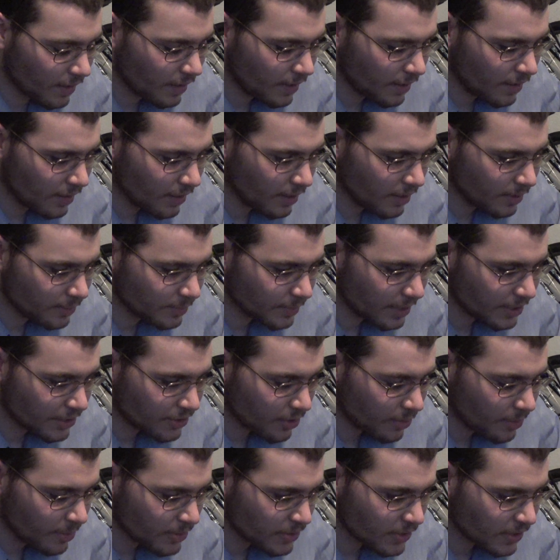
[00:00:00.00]
it's
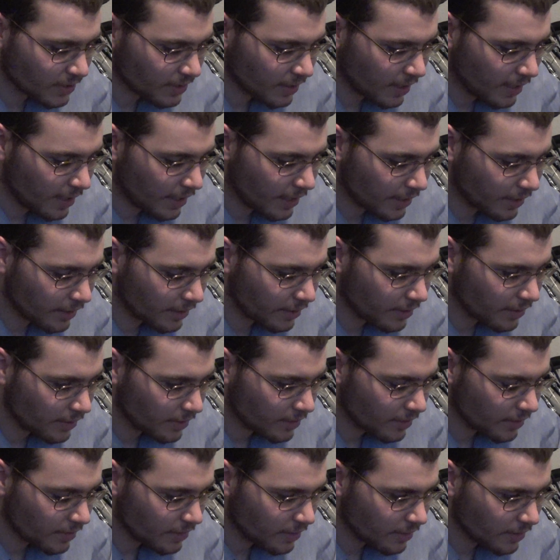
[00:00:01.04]
almost like
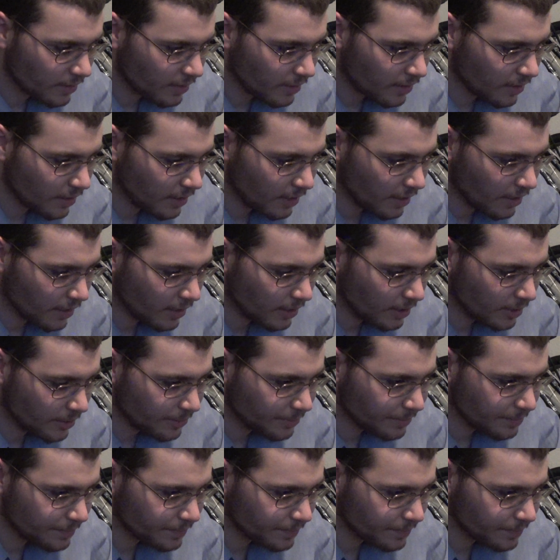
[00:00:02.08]
our